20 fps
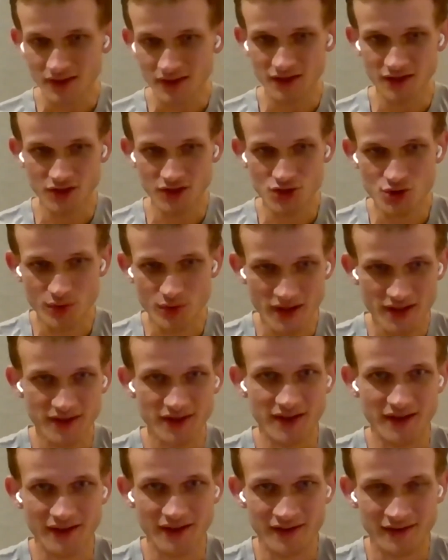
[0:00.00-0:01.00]

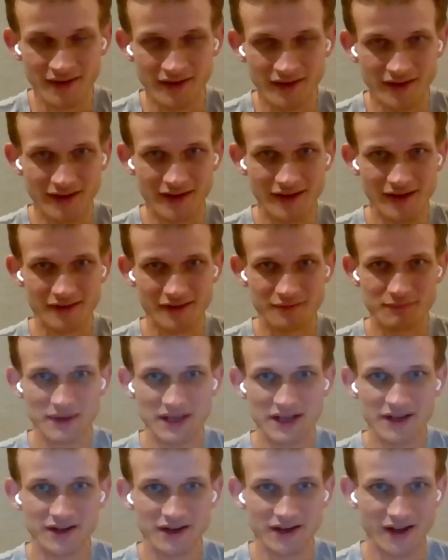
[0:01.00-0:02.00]
interesting
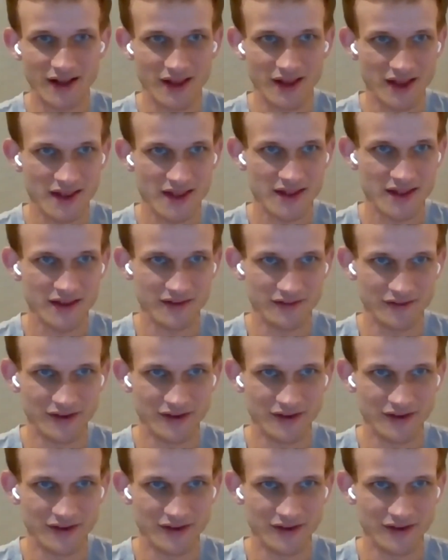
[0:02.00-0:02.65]
because